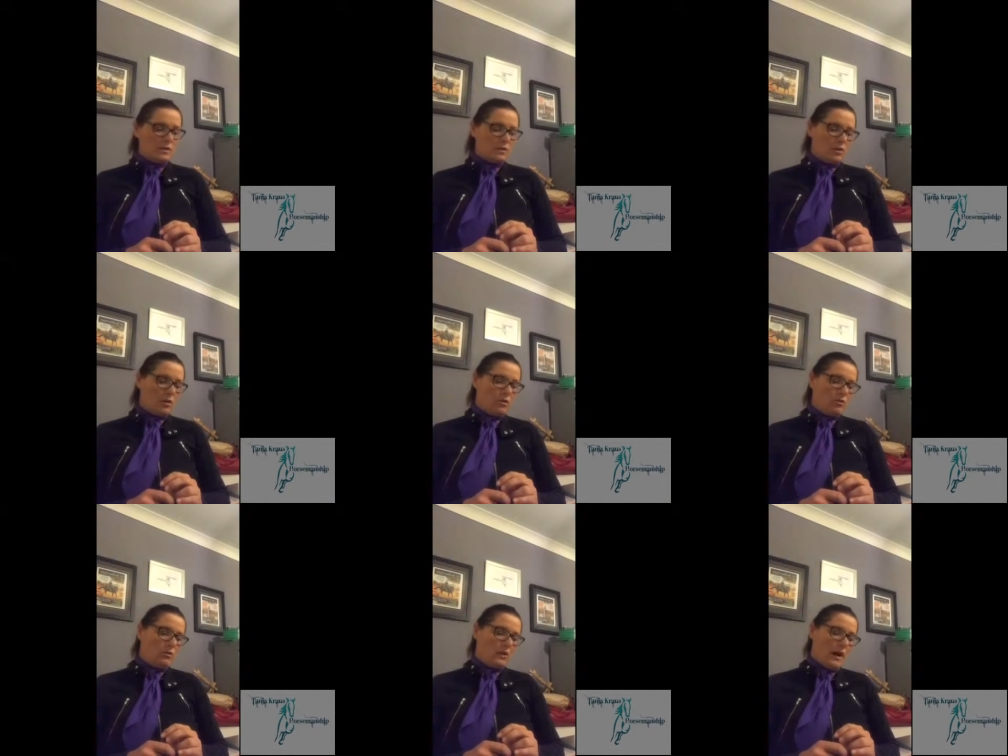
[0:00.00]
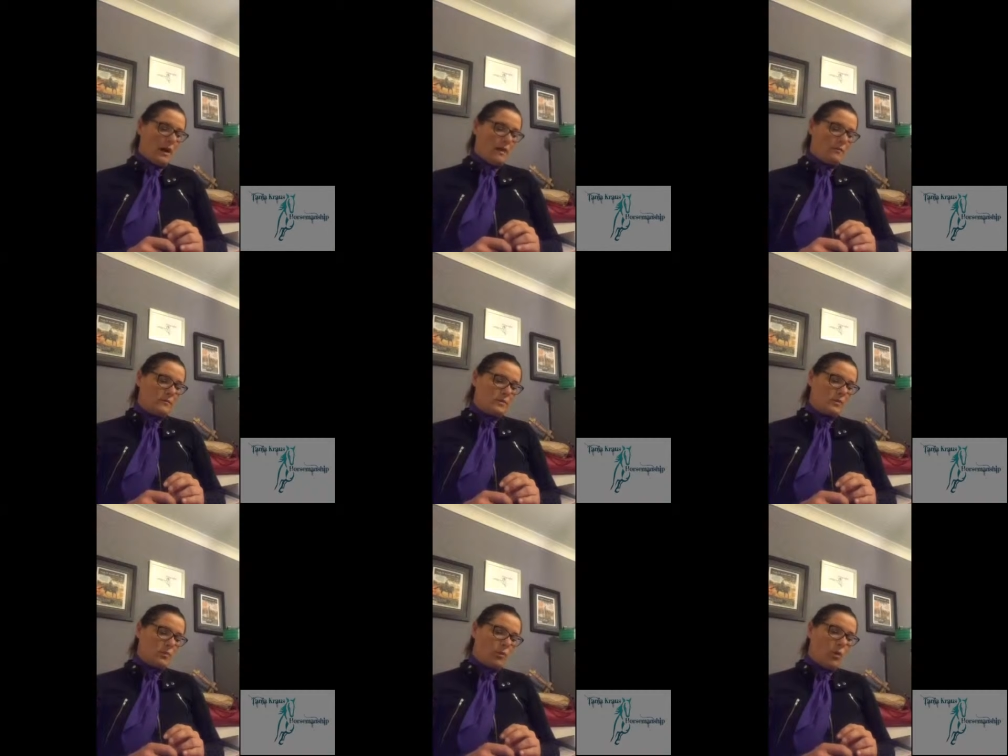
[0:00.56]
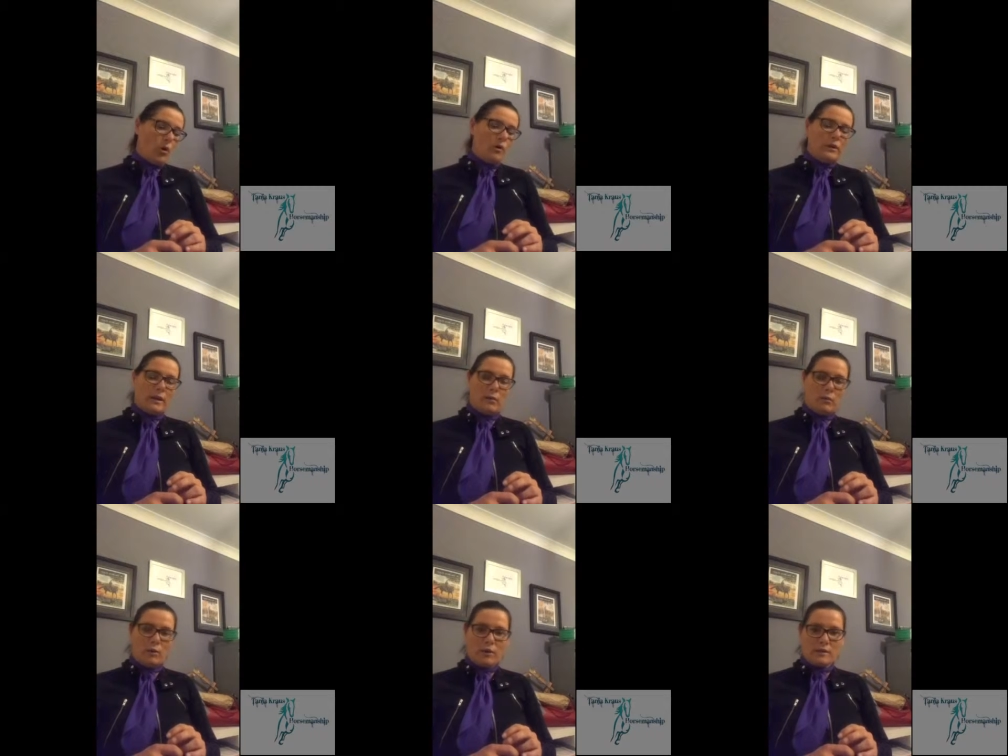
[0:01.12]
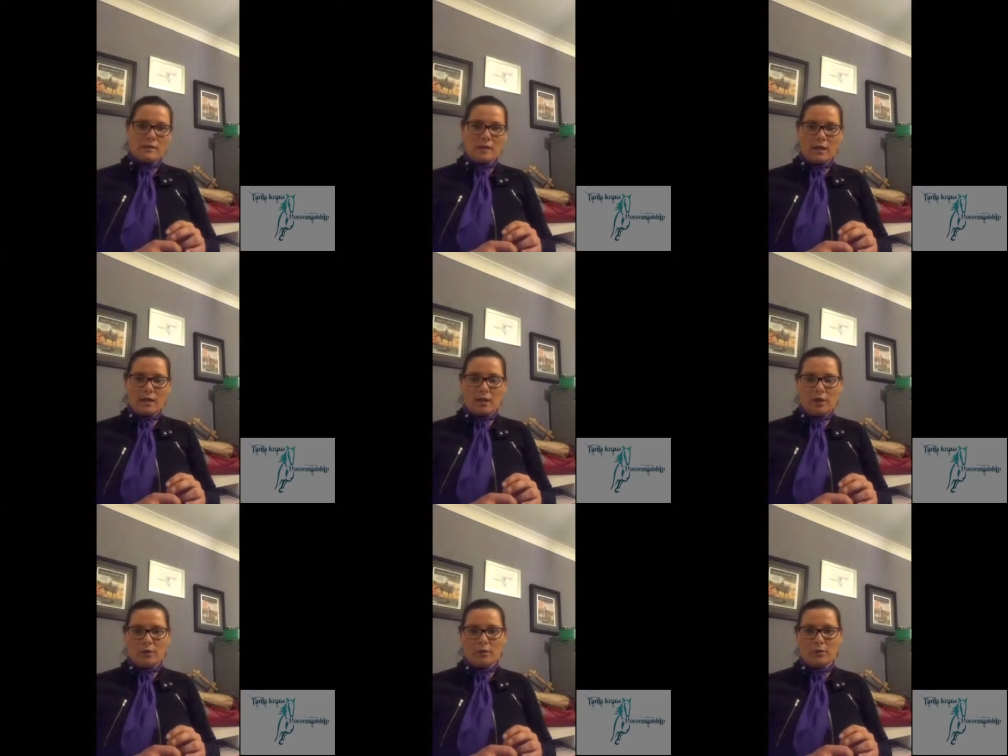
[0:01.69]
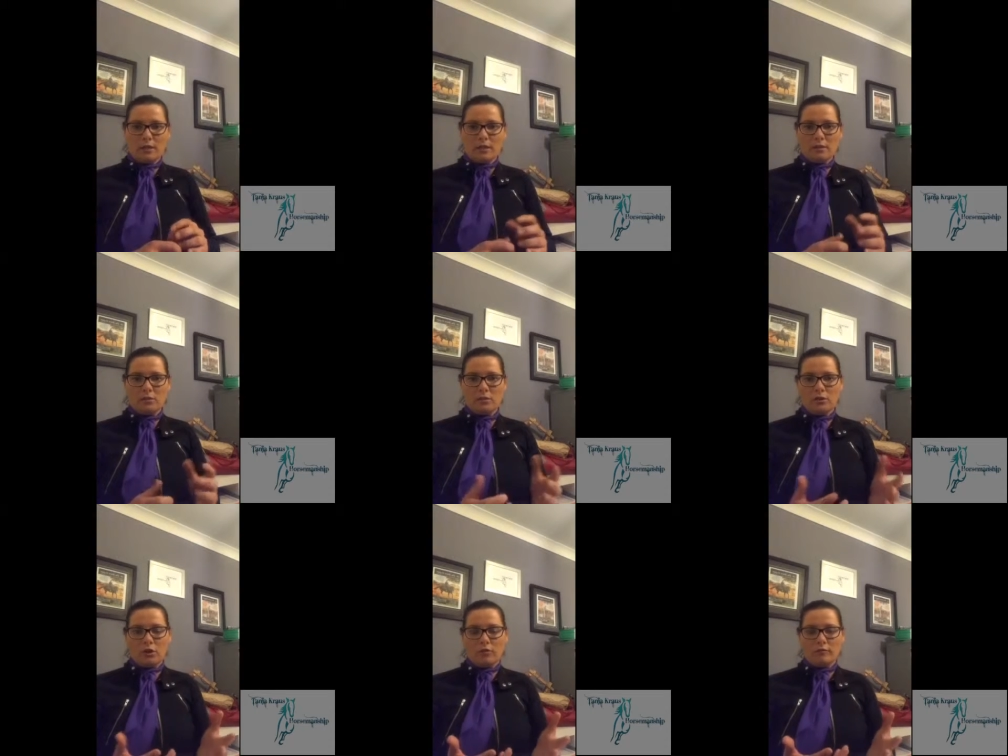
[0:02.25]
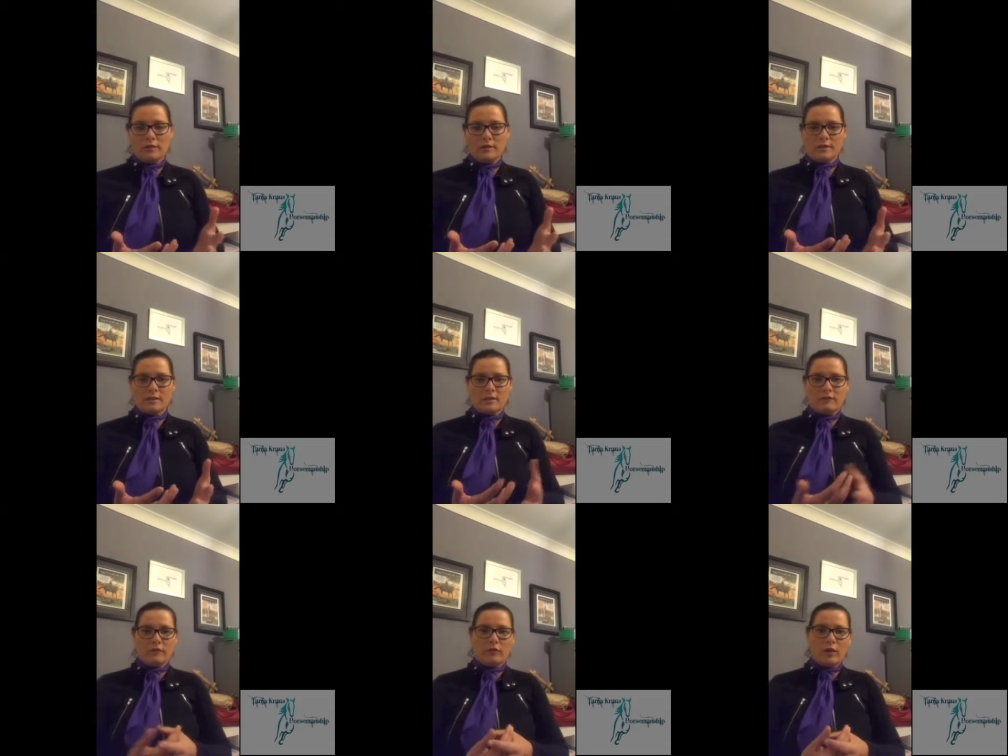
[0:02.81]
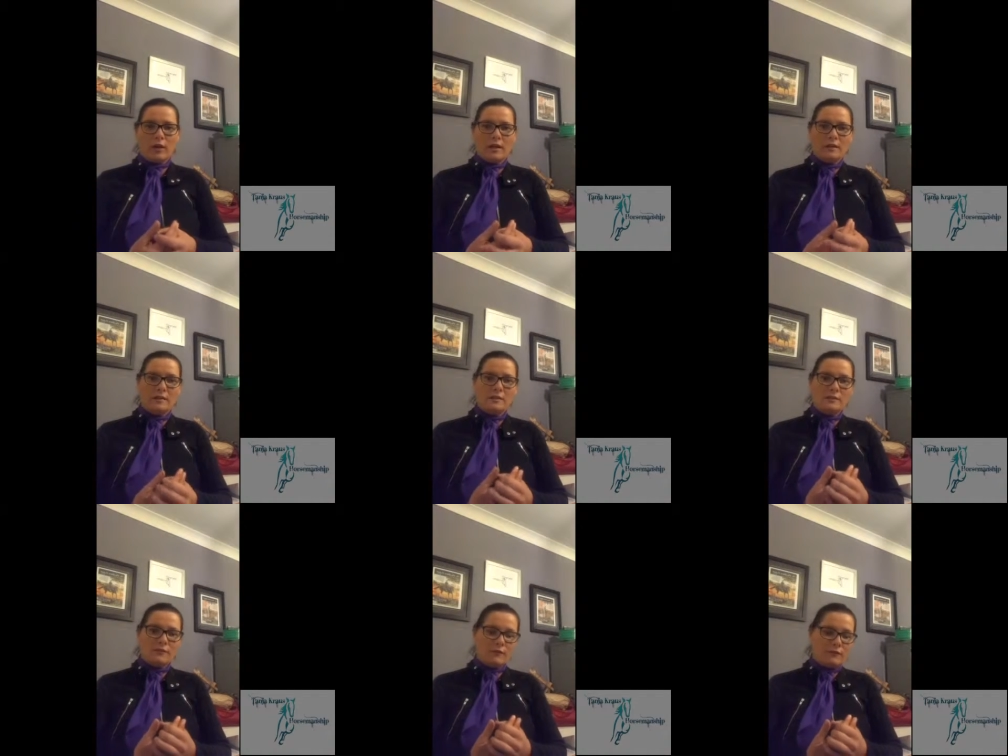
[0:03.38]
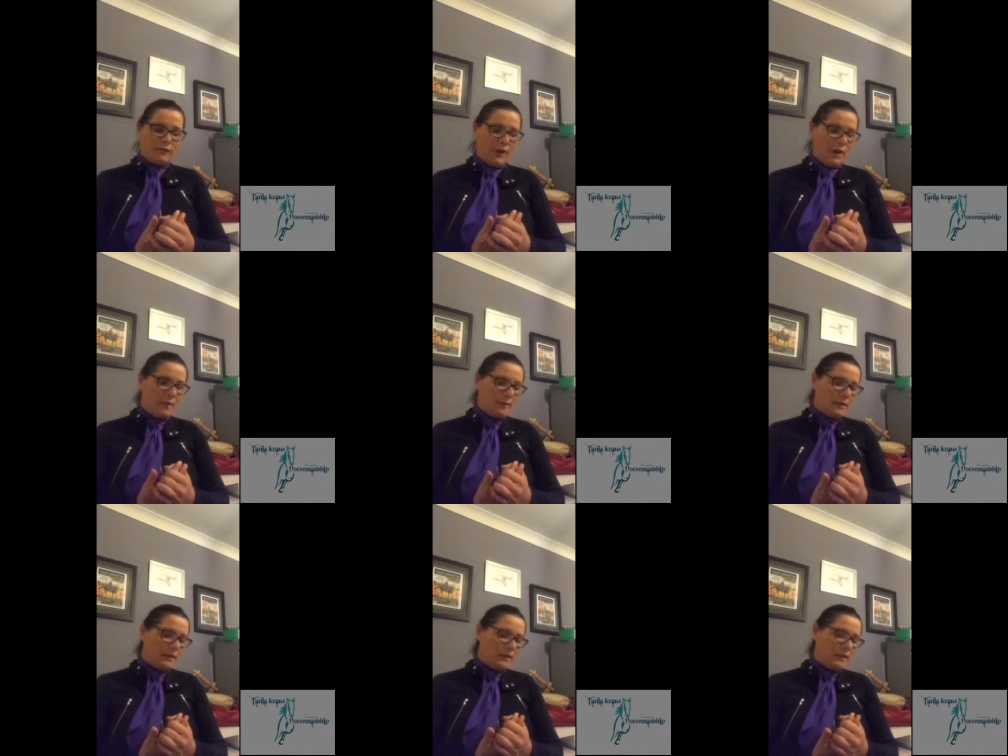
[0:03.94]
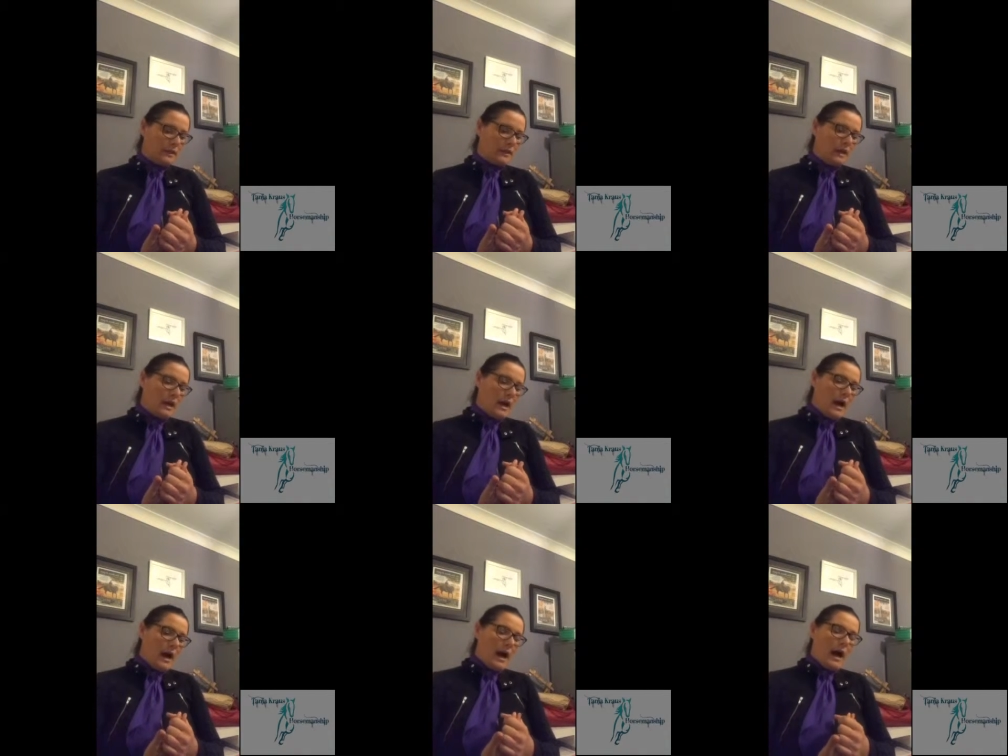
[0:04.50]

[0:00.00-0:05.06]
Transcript: So support networks are going to include, obviously, friends, family,